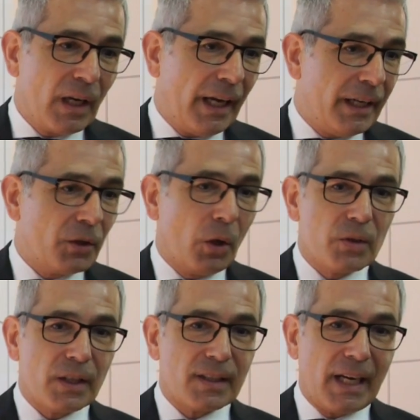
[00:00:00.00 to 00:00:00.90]
and it
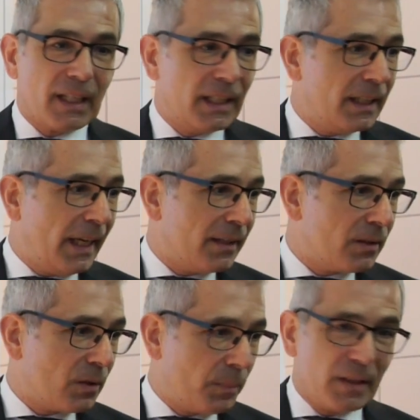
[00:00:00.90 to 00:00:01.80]
knows exactly that
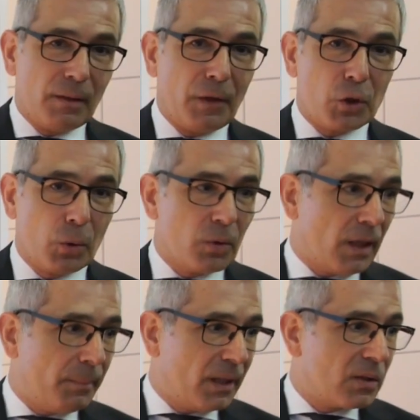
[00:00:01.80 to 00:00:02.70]
specific shoes
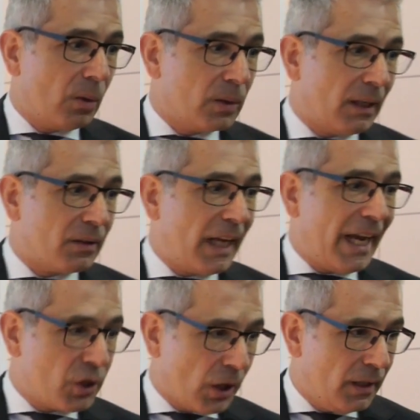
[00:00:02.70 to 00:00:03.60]
are being sold out in
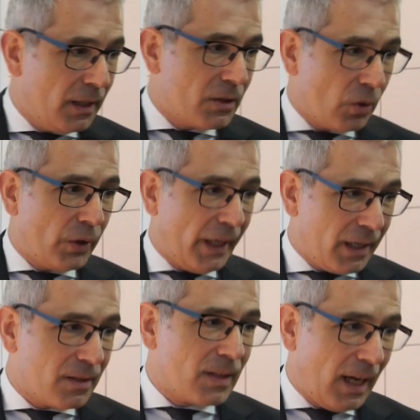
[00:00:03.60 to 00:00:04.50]
Asia. So they
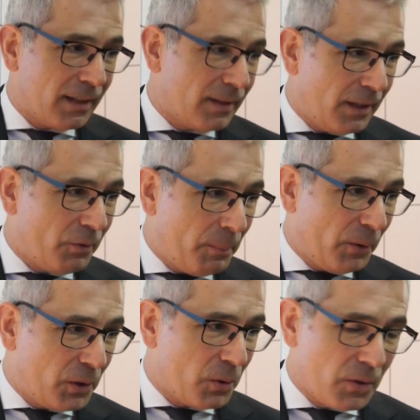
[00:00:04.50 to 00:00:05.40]
can start
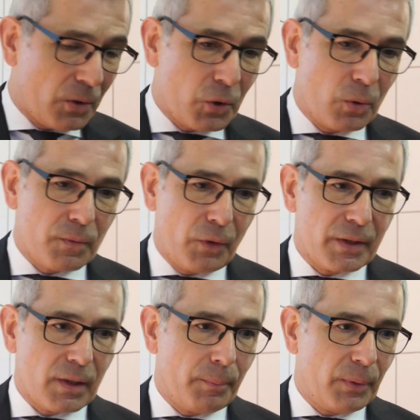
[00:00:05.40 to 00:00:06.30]
reproduce those shoes, for
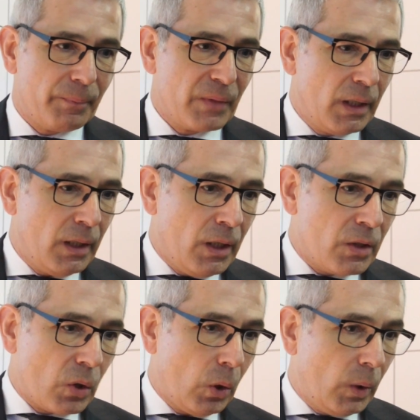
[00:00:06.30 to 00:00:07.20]
example.
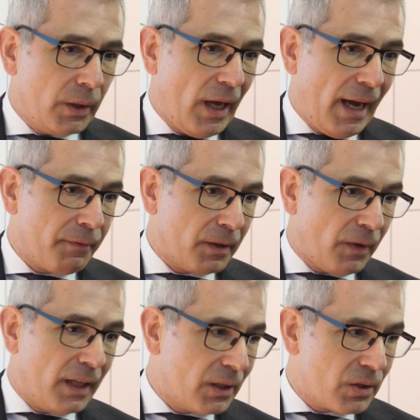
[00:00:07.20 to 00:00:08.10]
So you have
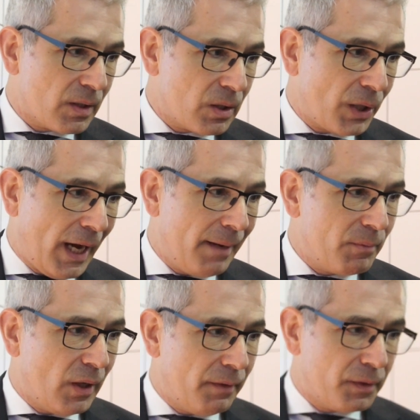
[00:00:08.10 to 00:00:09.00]
advantages in
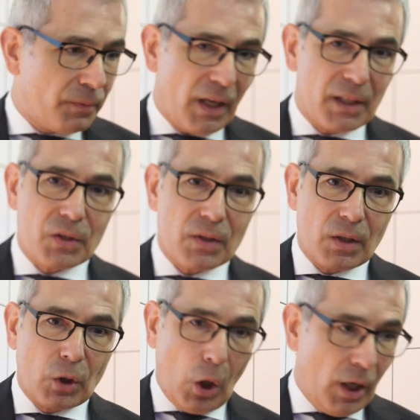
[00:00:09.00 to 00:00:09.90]
time, you have advantages
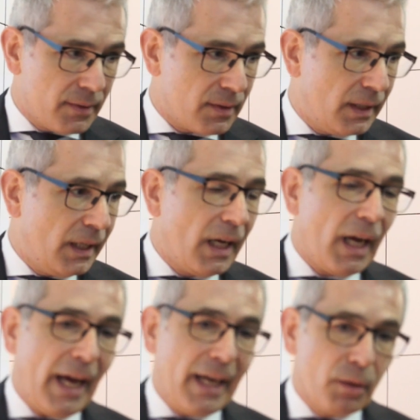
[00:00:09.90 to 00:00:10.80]
in cost,
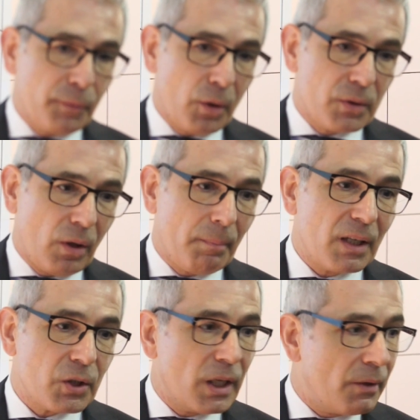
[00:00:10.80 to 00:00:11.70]
and of course you are
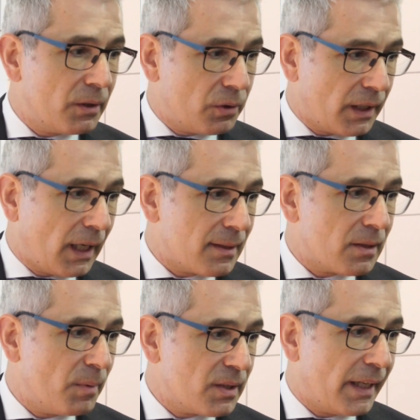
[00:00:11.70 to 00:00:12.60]
much nearer to the
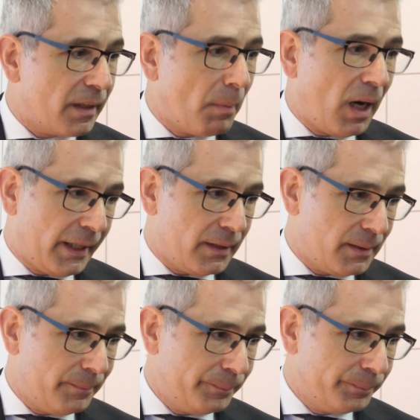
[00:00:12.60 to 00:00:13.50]
customers and the market.